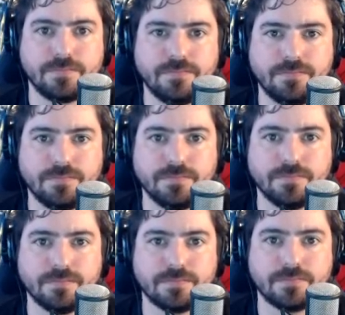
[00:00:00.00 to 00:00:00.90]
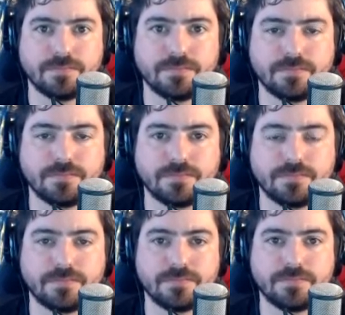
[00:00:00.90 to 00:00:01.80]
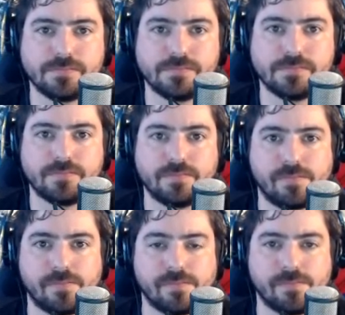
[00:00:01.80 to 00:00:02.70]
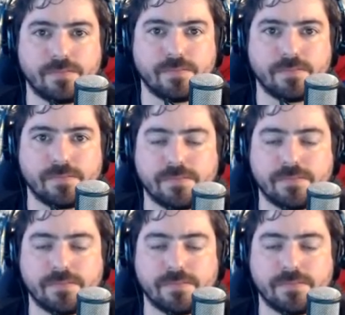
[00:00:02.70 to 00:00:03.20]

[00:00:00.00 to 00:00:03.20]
[no speech]